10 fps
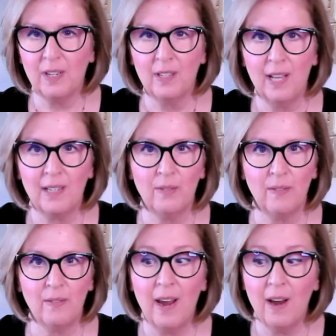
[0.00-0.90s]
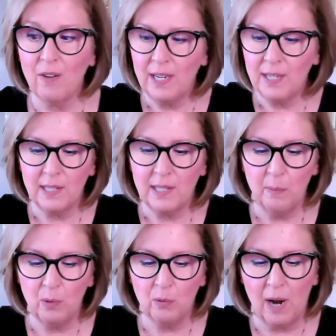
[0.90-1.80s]
the collective of Aries,
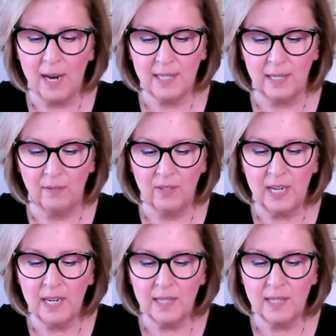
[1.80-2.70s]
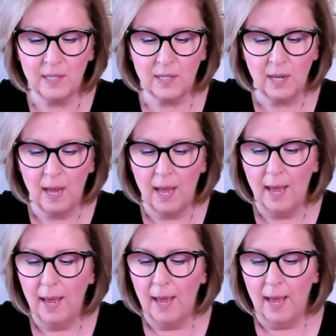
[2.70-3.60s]
Sun, Moon, Rising, Venus.
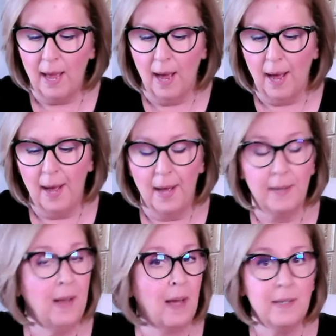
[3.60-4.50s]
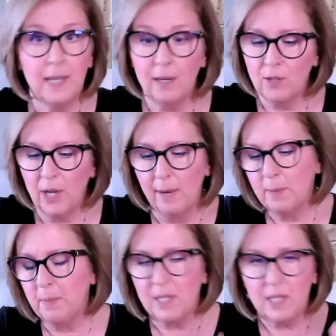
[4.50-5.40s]
Not a date or time
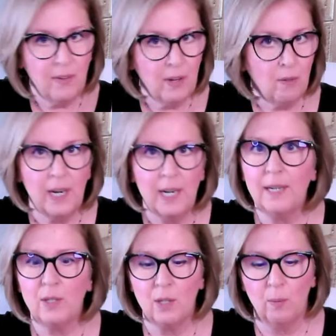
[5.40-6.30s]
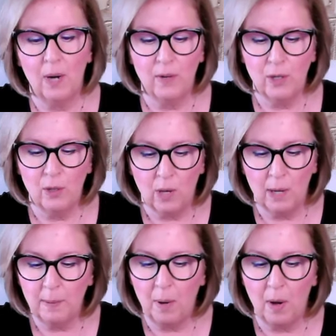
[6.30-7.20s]
specific reading, so whenever you
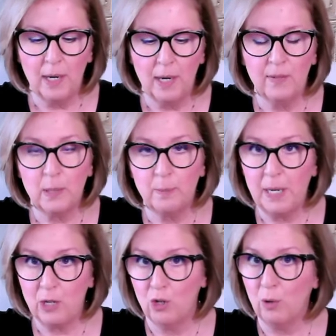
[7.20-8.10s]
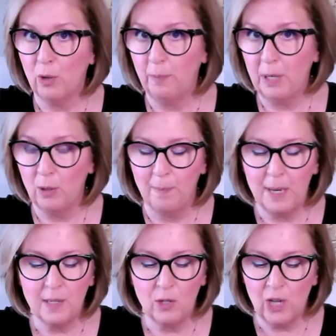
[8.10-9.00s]
come upon it, if it speaks to you, could be your
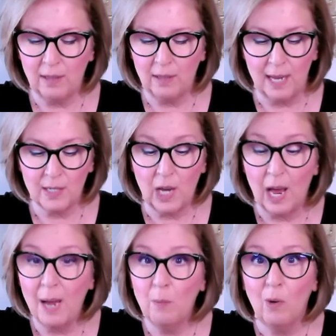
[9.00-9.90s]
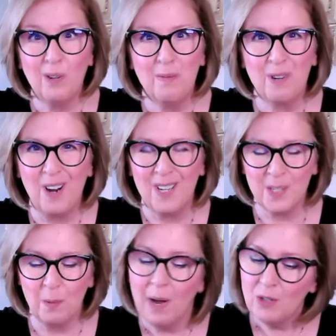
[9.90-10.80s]
message at that time. Welcome
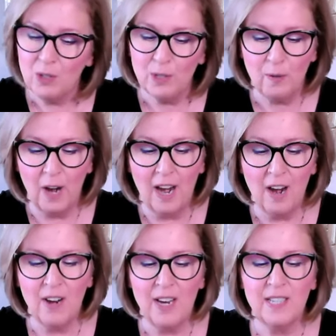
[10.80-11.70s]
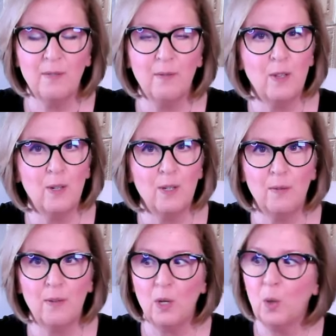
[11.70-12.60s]
cross watchers for Aries, and for those
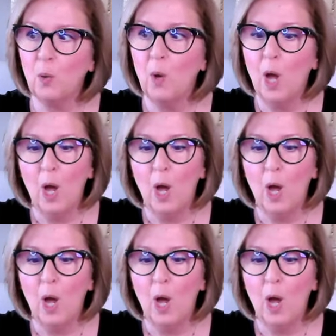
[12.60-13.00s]
of you